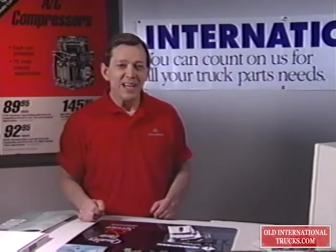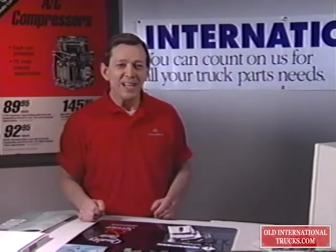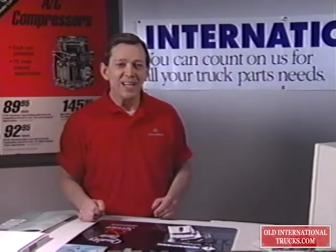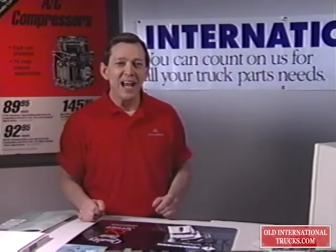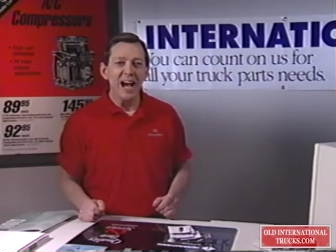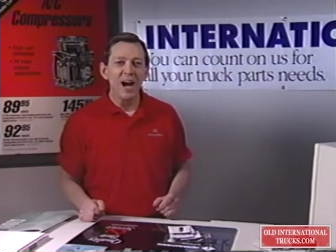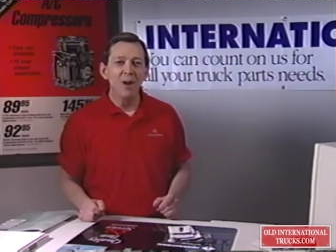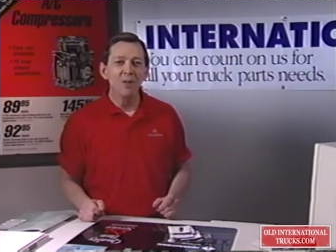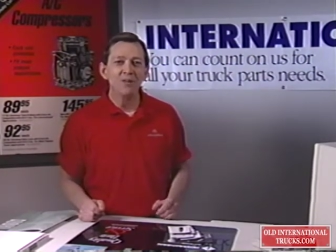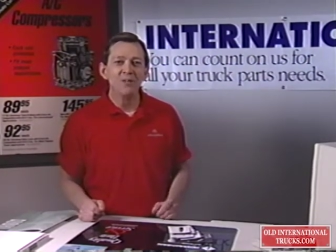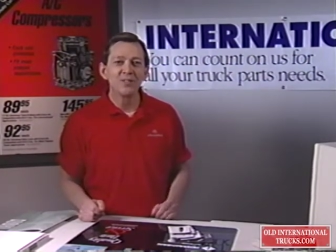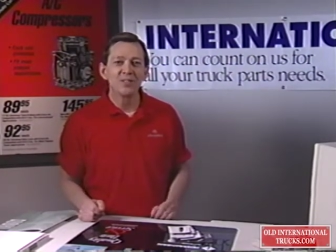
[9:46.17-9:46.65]

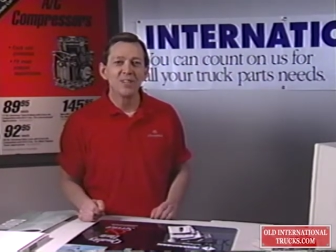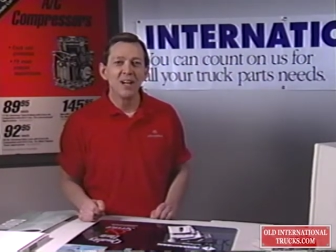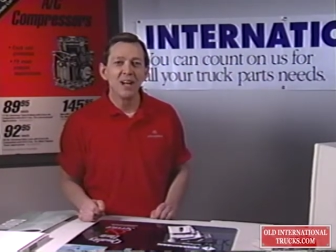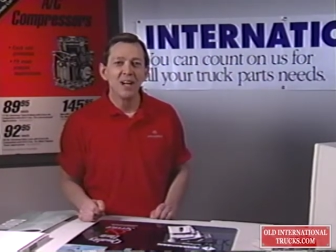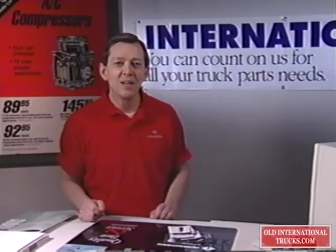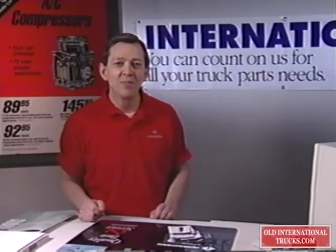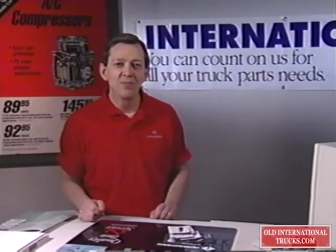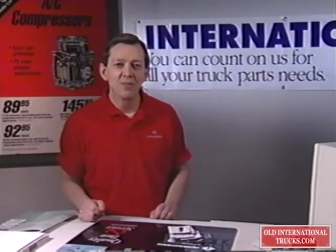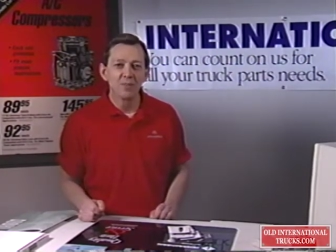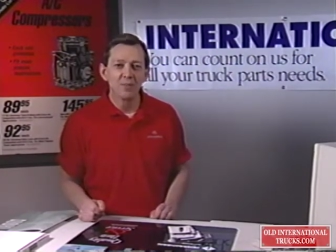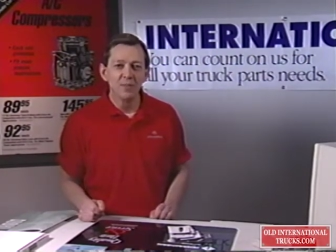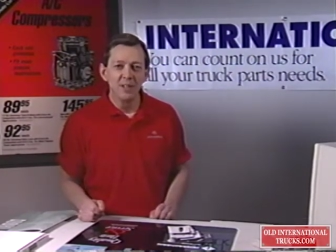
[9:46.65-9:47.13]
Now it's
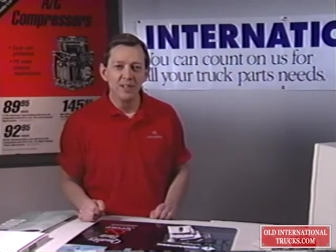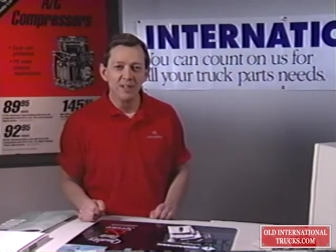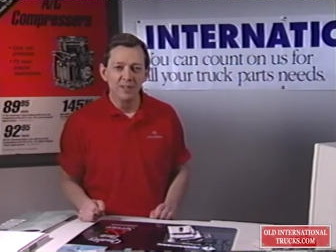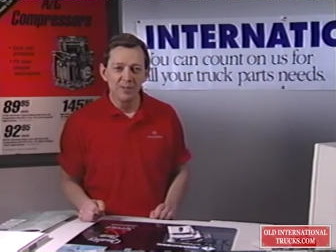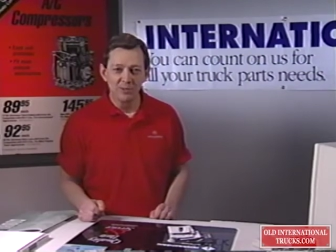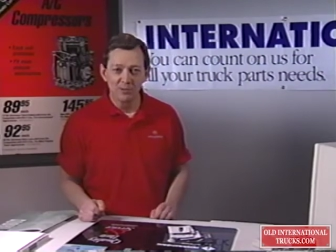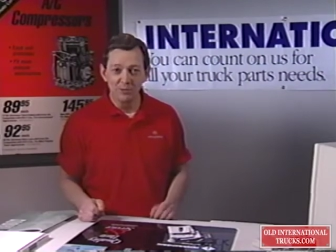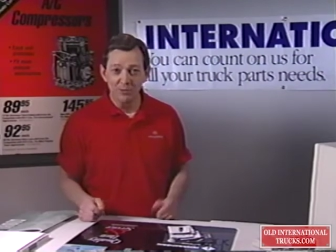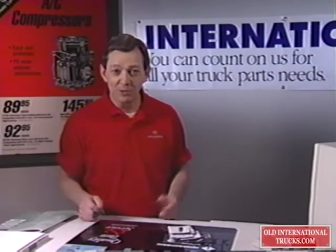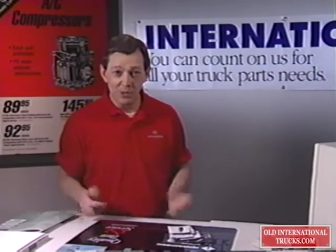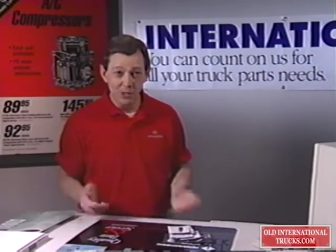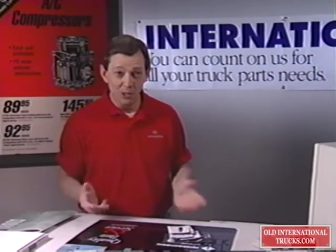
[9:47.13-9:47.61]
time for me
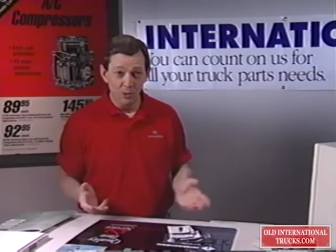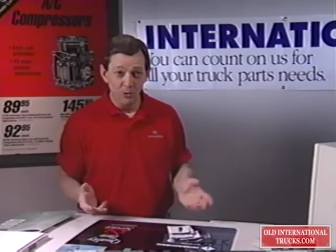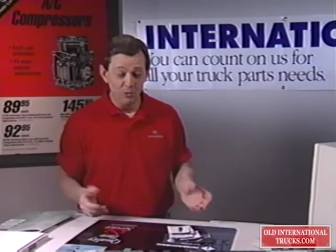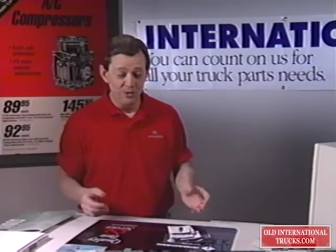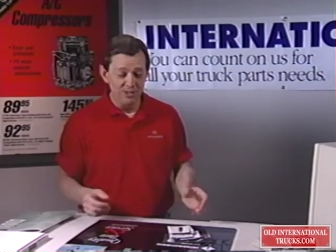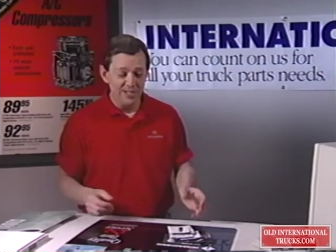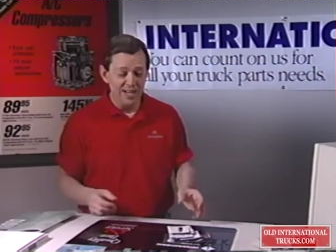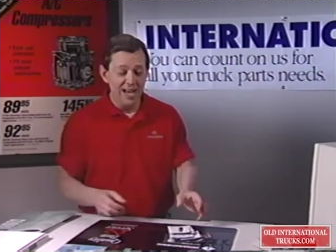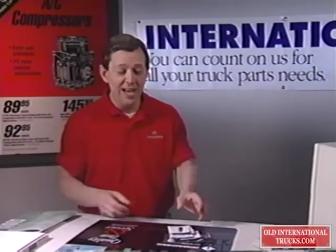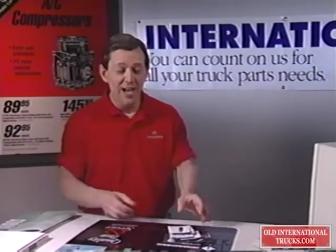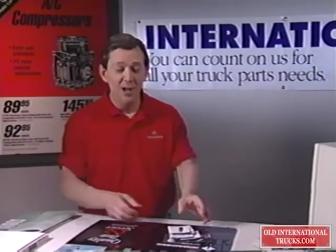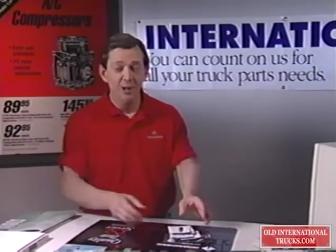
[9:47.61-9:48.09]
to
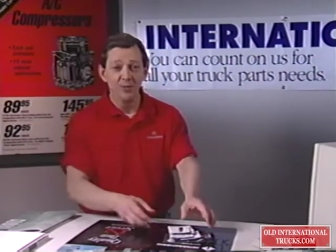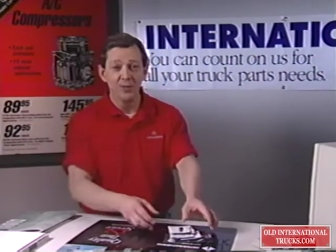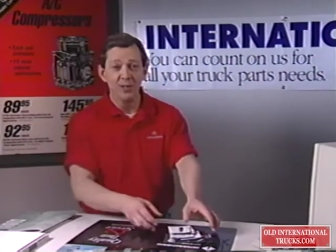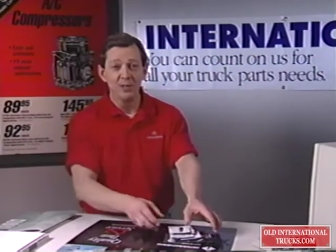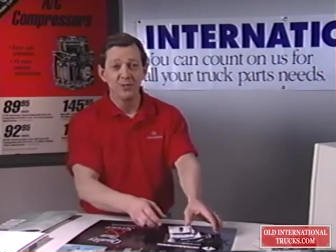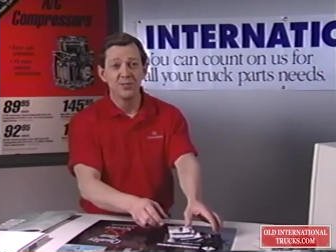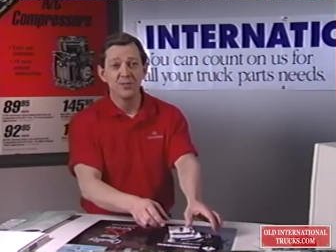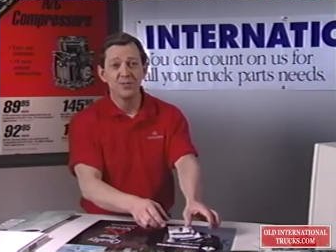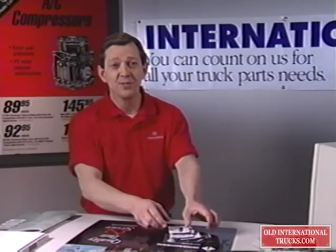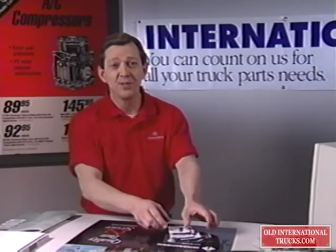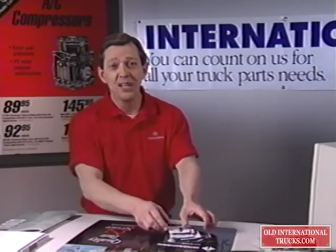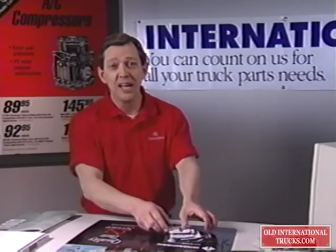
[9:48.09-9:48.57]
close down
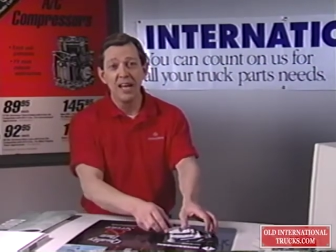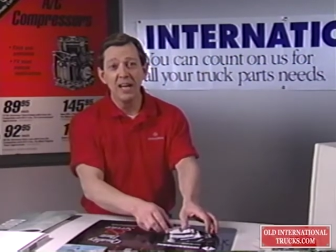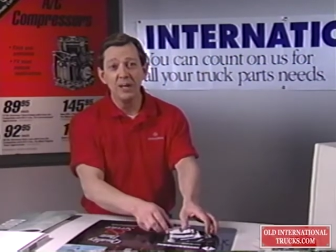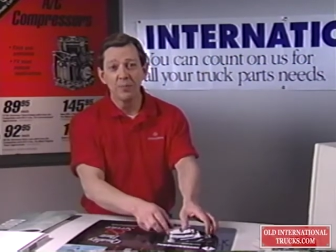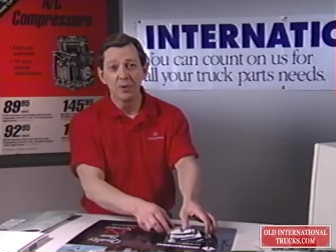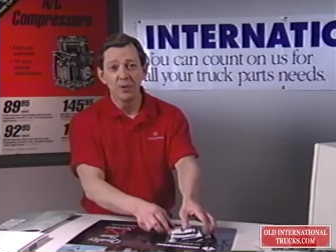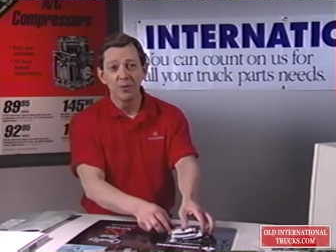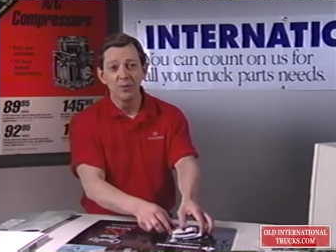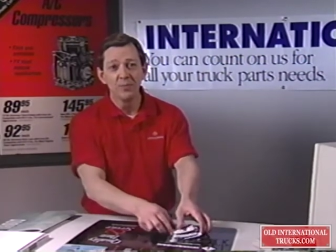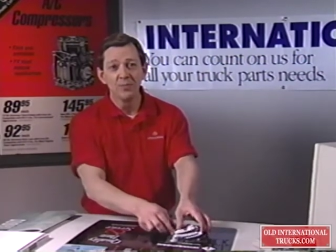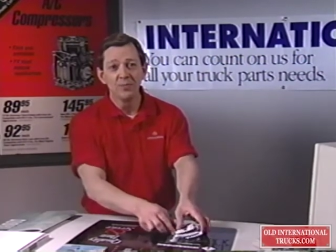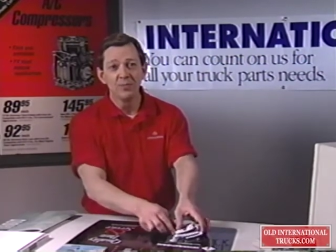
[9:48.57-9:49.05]
this
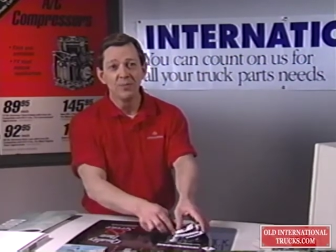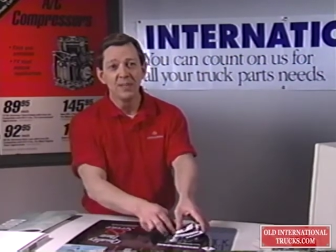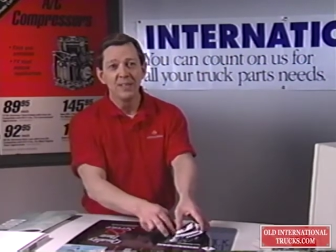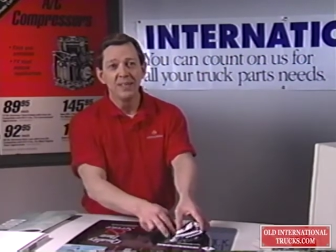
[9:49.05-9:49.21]
table,